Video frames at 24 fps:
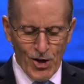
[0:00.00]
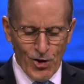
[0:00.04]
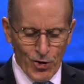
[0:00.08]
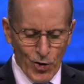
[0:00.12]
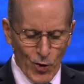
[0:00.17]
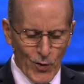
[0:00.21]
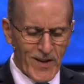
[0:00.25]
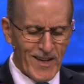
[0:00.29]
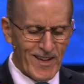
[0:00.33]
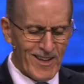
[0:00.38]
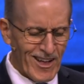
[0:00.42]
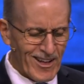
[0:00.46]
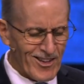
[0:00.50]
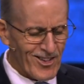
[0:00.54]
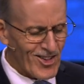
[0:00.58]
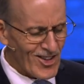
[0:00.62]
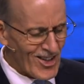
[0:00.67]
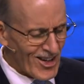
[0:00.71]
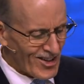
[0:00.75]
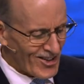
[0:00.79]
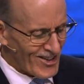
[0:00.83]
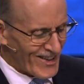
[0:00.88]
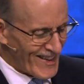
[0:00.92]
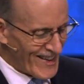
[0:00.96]
So he gets
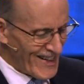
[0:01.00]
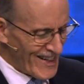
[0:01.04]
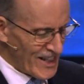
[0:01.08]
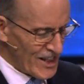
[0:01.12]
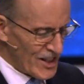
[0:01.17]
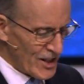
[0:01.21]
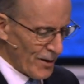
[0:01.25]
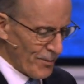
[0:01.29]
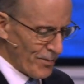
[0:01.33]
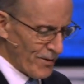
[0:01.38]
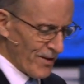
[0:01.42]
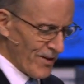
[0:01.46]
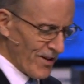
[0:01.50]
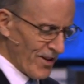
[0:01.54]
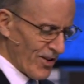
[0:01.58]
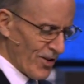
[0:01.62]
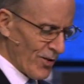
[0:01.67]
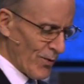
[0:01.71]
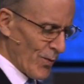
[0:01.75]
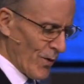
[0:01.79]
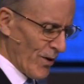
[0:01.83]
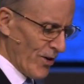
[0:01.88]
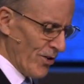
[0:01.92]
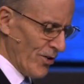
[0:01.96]
down to Egypt, and
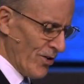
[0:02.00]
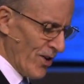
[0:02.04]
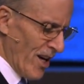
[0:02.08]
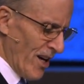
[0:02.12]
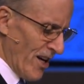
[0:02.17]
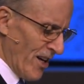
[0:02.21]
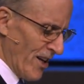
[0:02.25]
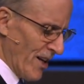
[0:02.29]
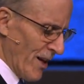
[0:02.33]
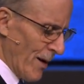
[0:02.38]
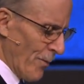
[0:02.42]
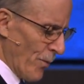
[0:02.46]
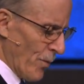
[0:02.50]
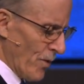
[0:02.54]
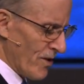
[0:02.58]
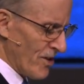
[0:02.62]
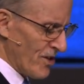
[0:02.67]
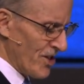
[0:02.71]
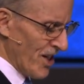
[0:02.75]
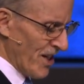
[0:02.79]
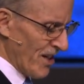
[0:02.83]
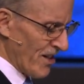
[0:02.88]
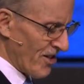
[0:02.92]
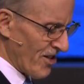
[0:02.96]
this is where you take it up
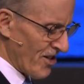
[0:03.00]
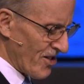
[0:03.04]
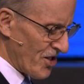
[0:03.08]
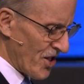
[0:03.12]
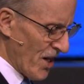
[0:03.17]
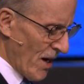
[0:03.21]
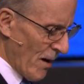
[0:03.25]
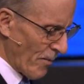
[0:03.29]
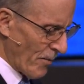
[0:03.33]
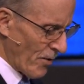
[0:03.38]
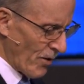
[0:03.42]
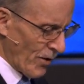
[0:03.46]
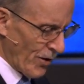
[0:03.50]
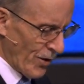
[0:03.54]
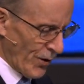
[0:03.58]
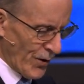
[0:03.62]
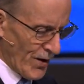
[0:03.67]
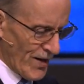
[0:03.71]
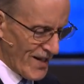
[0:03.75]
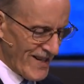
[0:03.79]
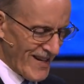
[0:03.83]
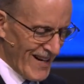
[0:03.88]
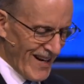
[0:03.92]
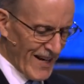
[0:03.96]
with Genesis chapter
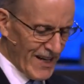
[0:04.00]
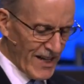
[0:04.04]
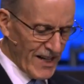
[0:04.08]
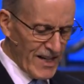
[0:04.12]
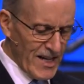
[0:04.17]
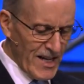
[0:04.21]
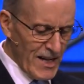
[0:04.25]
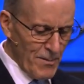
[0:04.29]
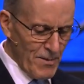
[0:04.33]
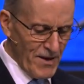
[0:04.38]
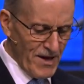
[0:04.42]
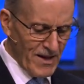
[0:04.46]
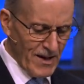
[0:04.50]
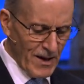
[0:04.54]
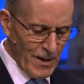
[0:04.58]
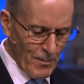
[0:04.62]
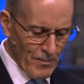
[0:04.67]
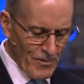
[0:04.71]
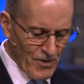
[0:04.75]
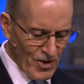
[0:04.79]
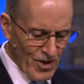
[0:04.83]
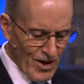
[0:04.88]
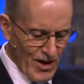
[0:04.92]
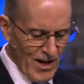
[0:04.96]
39, and he
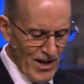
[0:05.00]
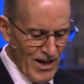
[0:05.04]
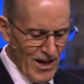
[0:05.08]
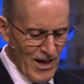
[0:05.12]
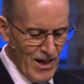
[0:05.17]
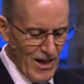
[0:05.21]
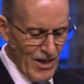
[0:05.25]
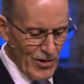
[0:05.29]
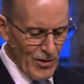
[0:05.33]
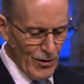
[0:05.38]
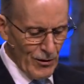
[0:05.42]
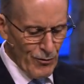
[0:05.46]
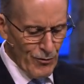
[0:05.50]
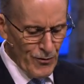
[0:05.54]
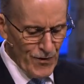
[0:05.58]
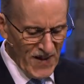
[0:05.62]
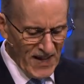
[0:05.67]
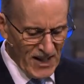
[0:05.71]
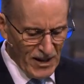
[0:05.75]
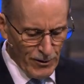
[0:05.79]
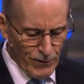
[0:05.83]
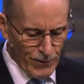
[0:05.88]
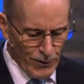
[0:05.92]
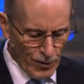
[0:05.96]
becomes the
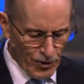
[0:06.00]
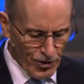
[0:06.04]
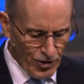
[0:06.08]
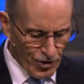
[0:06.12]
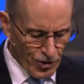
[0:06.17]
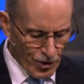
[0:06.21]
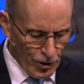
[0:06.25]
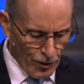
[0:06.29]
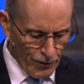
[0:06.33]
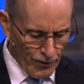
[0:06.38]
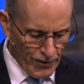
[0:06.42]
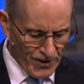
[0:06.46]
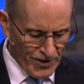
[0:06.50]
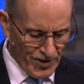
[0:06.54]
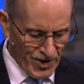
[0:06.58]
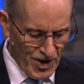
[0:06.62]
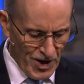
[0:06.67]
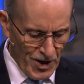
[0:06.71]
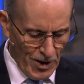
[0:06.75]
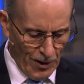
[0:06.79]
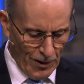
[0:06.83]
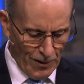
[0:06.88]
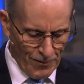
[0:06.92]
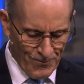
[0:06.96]
faithful servant
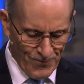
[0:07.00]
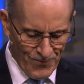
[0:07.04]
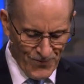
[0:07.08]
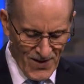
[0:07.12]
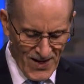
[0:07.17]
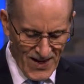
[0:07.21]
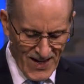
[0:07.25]
here.